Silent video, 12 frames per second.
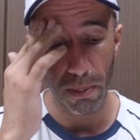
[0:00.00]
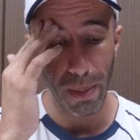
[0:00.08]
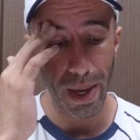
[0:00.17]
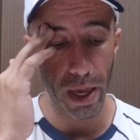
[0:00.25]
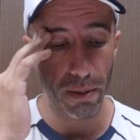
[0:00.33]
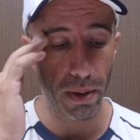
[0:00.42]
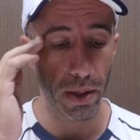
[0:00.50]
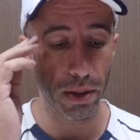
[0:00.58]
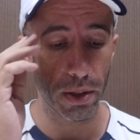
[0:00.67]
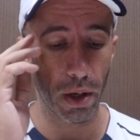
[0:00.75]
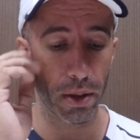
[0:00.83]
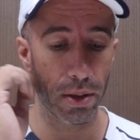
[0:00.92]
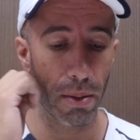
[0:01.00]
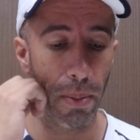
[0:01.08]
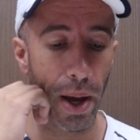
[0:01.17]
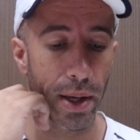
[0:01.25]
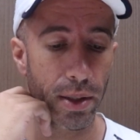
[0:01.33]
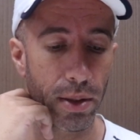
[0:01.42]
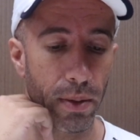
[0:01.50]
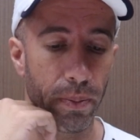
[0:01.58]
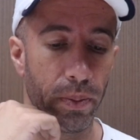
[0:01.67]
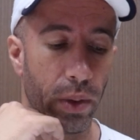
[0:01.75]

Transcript: maybe it's not the best